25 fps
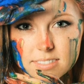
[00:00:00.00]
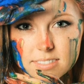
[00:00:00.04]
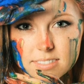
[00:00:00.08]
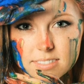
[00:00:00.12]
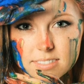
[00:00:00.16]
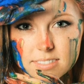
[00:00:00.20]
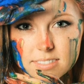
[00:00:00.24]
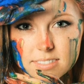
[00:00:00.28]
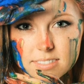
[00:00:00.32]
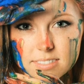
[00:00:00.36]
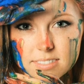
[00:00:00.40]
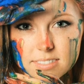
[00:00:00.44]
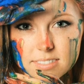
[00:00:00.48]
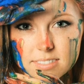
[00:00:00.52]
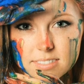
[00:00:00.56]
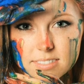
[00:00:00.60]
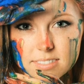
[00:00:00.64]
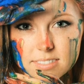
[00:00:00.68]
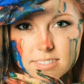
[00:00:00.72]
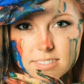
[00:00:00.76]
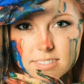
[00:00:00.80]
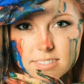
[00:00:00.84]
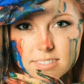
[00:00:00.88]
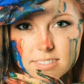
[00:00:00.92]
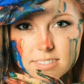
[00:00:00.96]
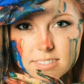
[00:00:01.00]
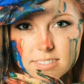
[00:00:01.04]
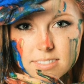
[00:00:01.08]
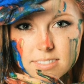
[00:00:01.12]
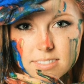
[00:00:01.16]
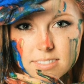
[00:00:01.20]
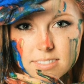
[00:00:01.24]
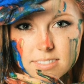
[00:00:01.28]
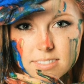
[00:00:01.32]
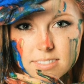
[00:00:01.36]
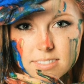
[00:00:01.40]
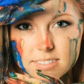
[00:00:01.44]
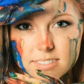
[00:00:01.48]

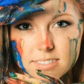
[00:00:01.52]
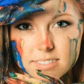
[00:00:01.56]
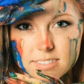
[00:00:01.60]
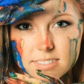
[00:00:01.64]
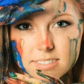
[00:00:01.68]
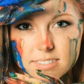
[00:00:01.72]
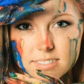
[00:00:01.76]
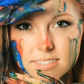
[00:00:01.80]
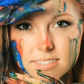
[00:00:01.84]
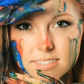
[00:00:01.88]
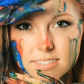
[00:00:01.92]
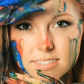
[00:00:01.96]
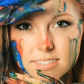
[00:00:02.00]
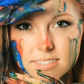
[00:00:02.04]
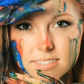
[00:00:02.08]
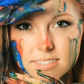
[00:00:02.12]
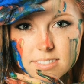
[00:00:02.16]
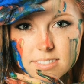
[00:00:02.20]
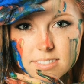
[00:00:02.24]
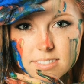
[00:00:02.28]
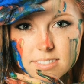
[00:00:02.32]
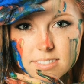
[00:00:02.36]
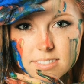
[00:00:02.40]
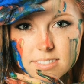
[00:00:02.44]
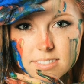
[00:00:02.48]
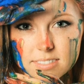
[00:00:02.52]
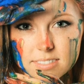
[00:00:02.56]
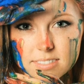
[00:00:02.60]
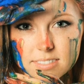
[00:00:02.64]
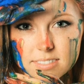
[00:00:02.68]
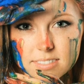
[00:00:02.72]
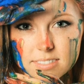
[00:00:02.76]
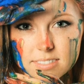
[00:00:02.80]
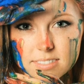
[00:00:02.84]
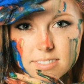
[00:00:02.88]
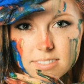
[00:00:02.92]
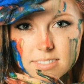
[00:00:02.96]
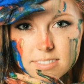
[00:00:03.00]

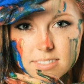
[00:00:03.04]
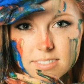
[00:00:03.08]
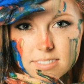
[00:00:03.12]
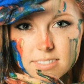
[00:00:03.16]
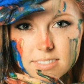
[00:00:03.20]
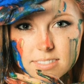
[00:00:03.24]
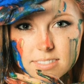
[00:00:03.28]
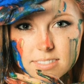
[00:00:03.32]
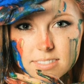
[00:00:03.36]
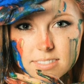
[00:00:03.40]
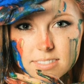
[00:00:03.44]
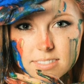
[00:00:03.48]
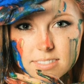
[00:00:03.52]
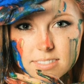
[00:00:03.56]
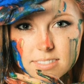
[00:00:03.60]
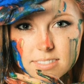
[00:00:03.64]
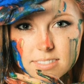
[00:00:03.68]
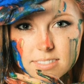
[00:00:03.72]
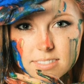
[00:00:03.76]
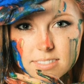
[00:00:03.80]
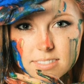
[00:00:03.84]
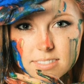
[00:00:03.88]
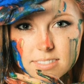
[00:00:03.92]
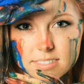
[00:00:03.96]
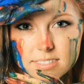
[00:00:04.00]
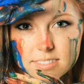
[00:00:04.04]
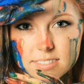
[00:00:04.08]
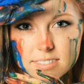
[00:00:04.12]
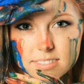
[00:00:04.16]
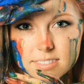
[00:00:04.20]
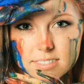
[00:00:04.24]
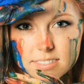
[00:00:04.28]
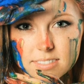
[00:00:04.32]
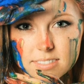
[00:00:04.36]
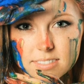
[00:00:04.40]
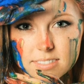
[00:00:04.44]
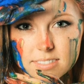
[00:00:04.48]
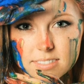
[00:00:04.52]

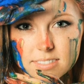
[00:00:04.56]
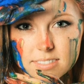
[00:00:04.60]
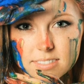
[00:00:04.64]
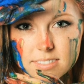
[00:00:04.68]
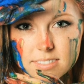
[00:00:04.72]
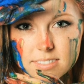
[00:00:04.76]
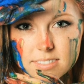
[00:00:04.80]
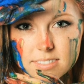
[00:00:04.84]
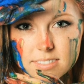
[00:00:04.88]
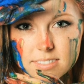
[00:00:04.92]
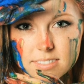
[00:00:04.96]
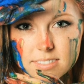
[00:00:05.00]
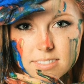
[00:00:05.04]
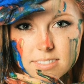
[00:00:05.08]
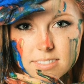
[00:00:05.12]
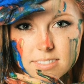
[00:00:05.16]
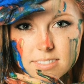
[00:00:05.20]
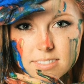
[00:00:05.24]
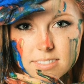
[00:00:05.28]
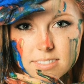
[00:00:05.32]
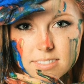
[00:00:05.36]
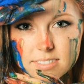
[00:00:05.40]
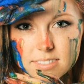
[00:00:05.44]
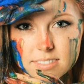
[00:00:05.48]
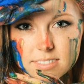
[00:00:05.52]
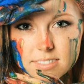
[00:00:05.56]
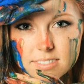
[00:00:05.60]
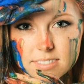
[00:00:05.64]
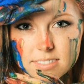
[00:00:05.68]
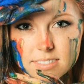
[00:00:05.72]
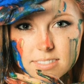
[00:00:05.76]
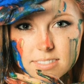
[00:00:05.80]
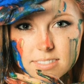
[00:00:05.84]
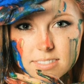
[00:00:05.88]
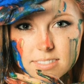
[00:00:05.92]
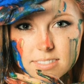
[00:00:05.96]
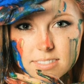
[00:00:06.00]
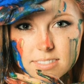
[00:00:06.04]

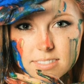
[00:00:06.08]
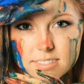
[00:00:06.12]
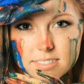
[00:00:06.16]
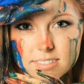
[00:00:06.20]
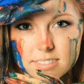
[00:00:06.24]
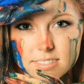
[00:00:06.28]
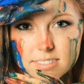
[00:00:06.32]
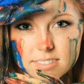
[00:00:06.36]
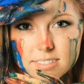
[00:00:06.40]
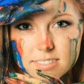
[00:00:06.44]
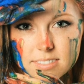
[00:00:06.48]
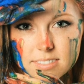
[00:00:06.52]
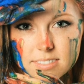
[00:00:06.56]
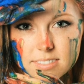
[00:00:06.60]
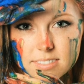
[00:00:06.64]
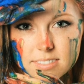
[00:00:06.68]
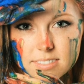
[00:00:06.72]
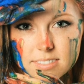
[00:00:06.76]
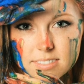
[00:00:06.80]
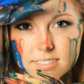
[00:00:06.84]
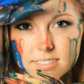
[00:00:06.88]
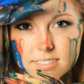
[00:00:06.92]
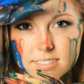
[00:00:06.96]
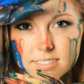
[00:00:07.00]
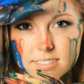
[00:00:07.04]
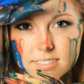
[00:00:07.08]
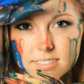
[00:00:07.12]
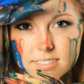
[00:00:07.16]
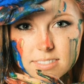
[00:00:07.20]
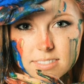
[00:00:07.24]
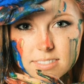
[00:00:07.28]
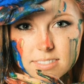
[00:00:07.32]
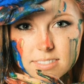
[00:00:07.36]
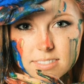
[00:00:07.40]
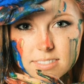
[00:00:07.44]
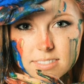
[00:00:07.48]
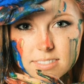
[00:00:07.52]
[no speech]